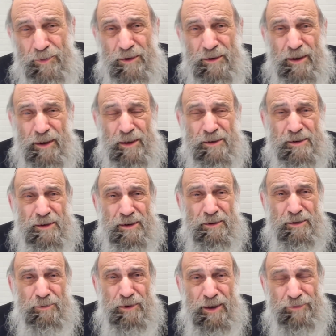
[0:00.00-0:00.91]
be
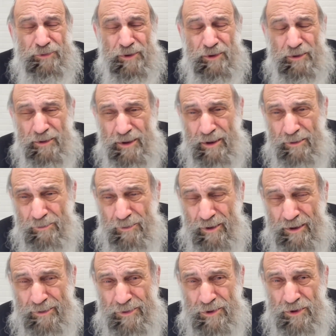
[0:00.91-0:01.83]
lazy. We have to get
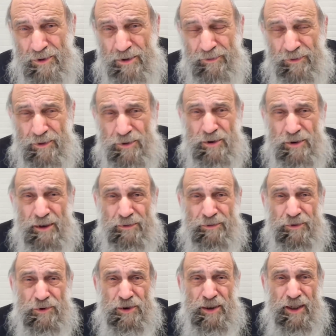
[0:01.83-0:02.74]
ready for
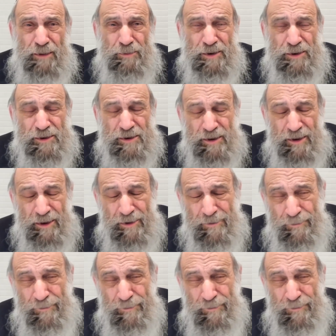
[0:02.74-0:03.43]
Shabbos.